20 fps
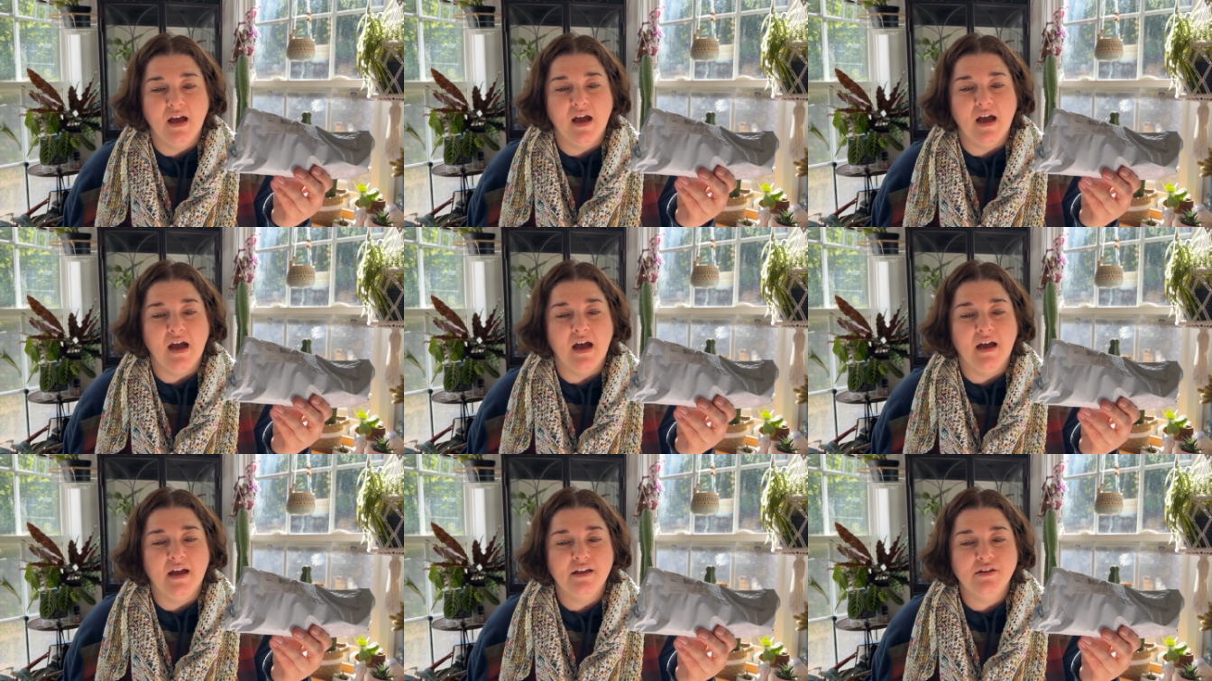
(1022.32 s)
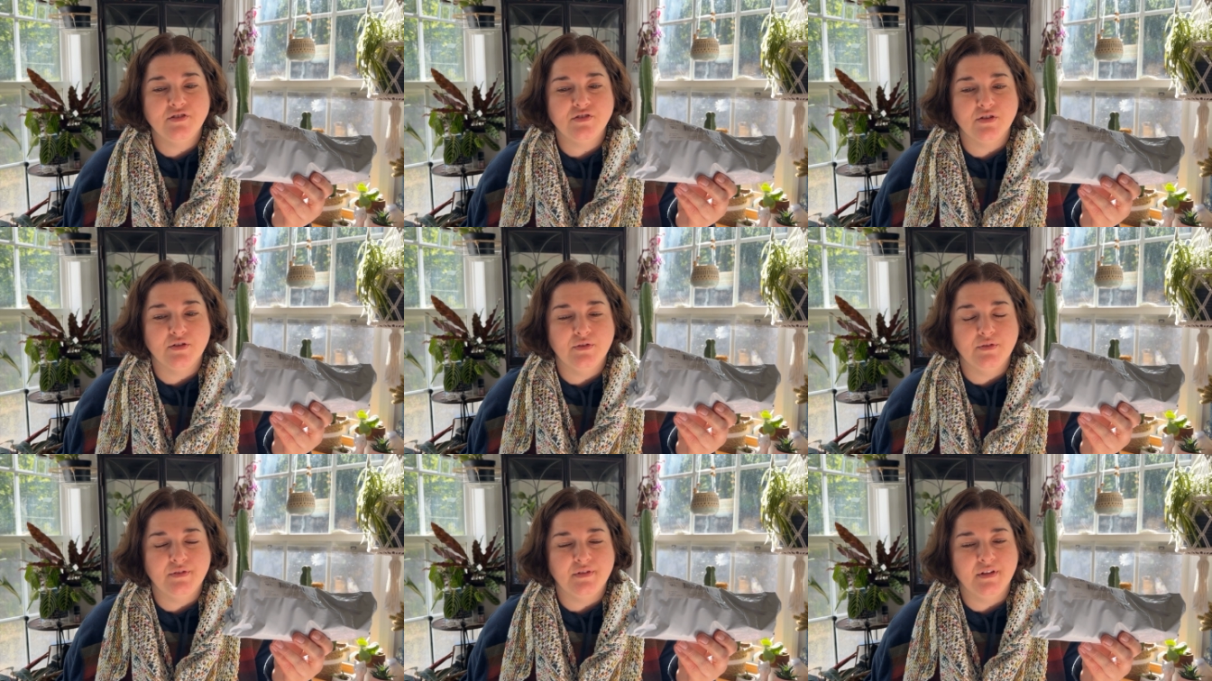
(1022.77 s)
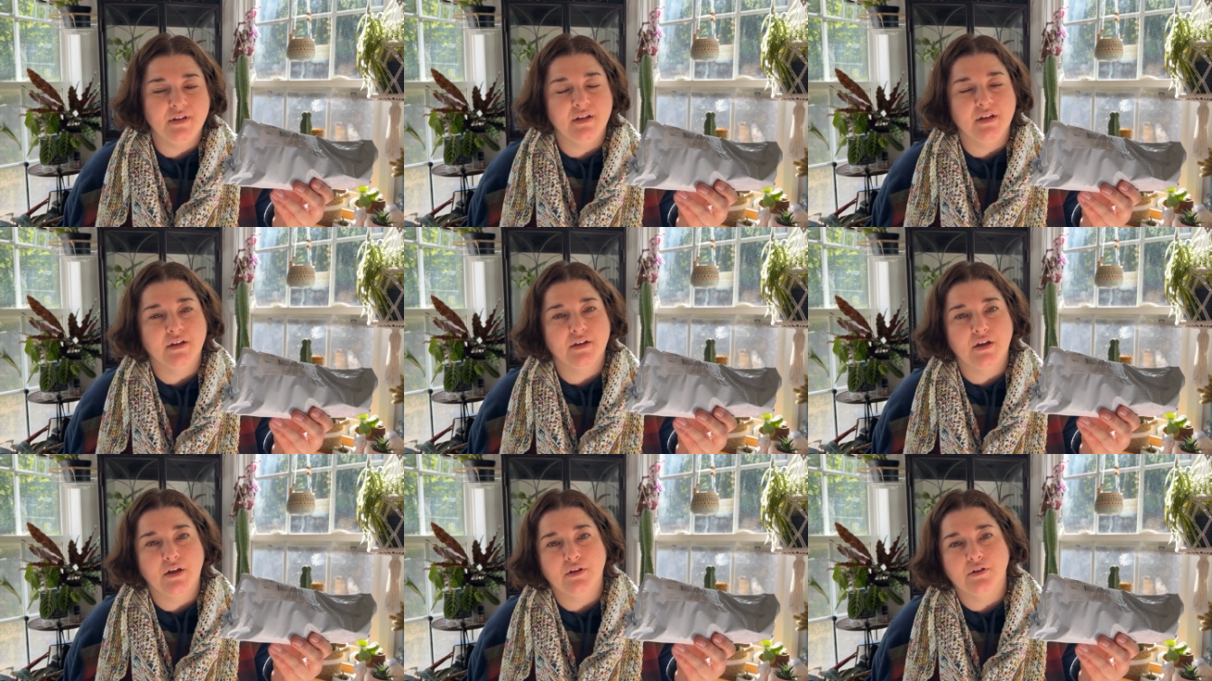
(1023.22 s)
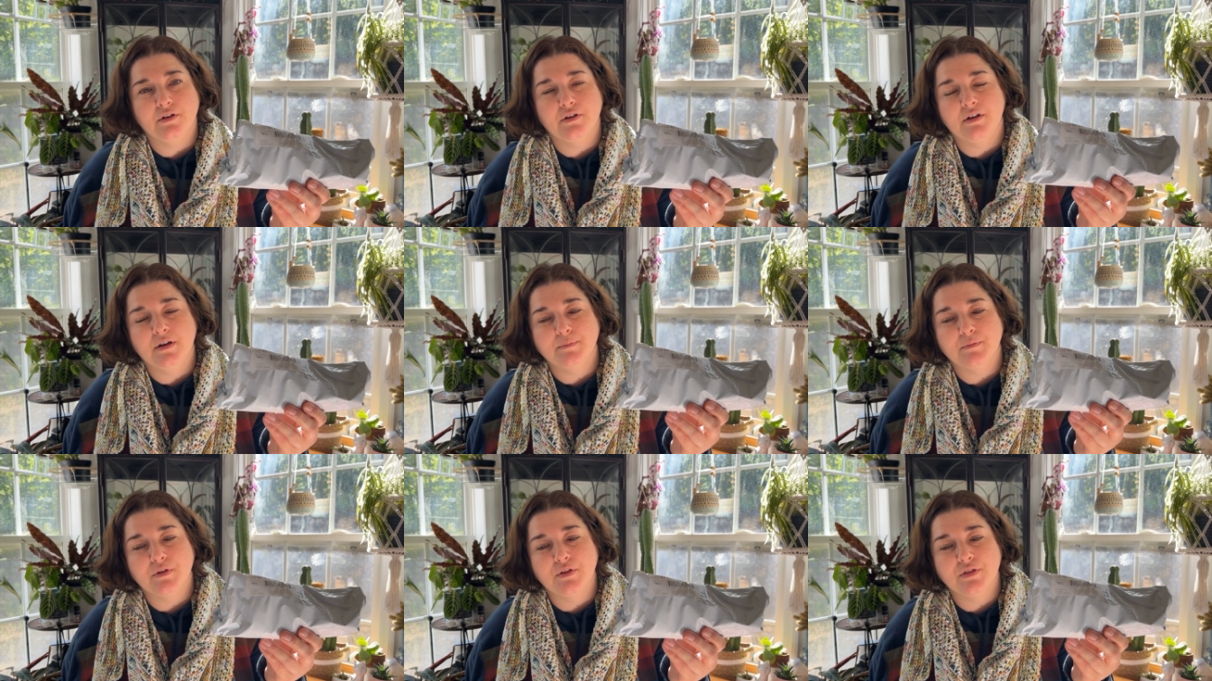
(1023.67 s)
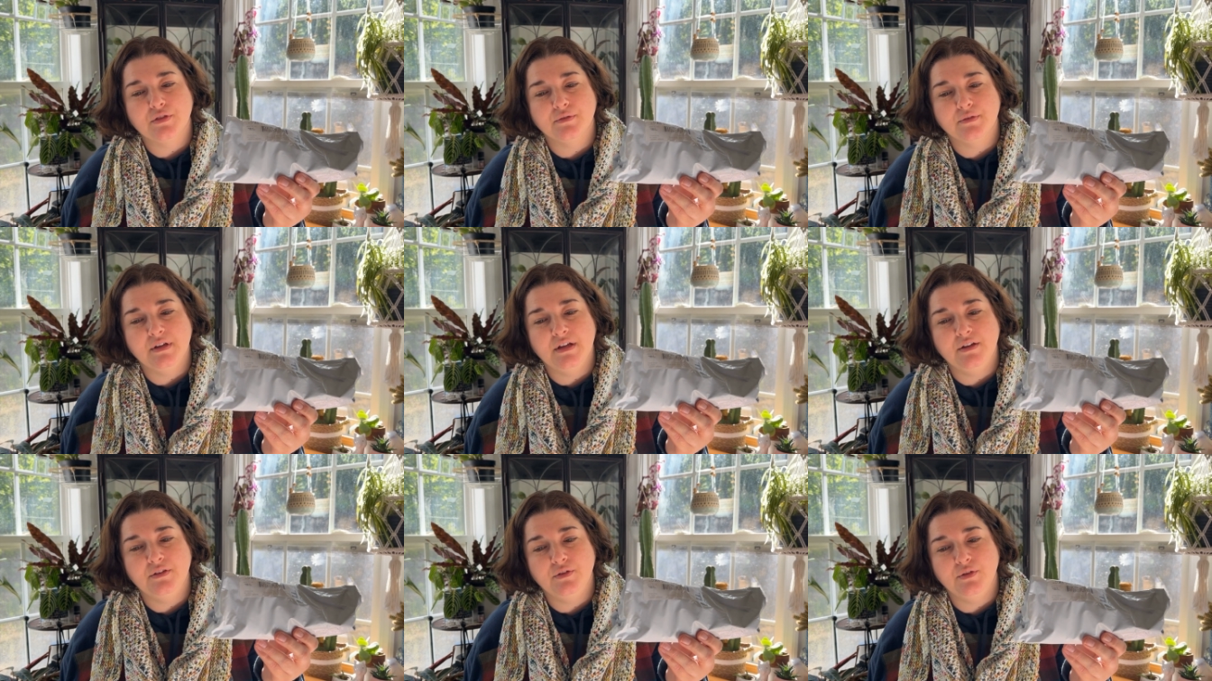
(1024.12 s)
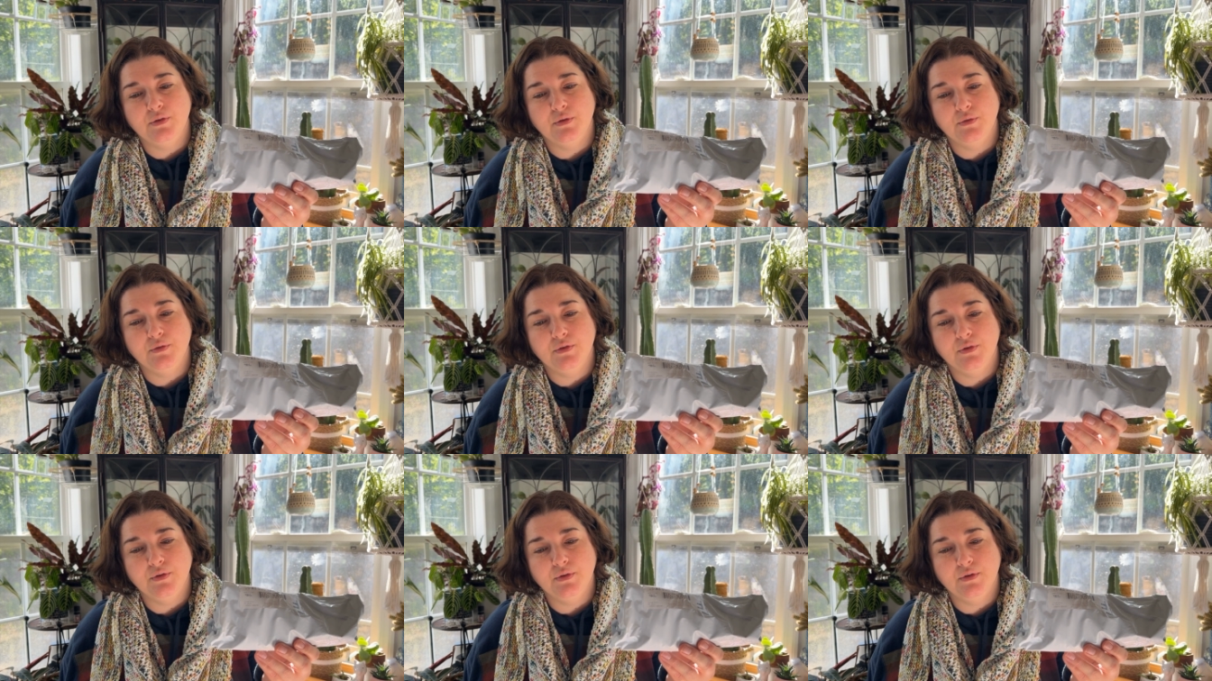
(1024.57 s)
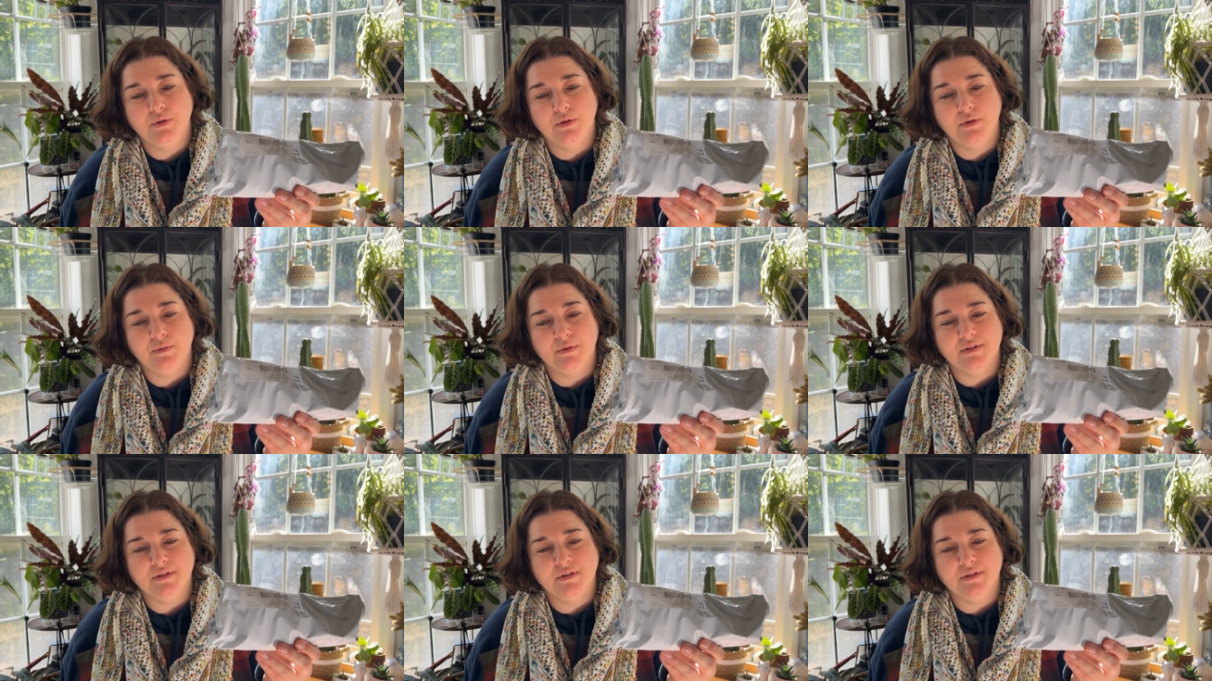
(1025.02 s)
I chose to get color number 322,